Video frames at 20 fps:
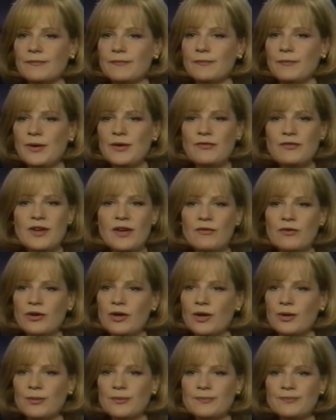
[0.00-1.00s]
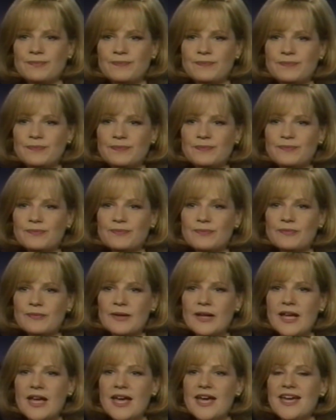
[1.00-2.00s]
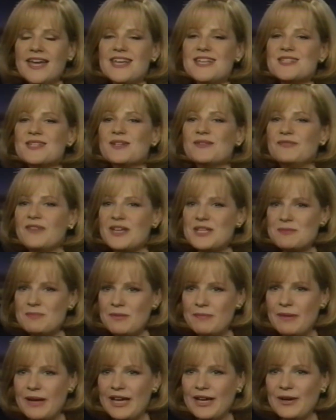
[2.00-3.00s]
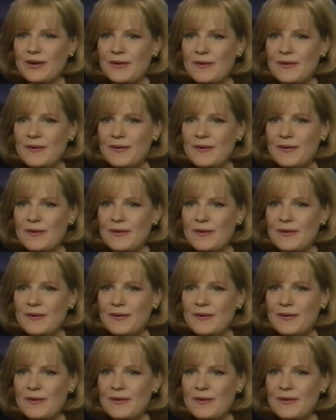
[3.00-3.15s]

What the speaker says: We've never known. He's an investment banker.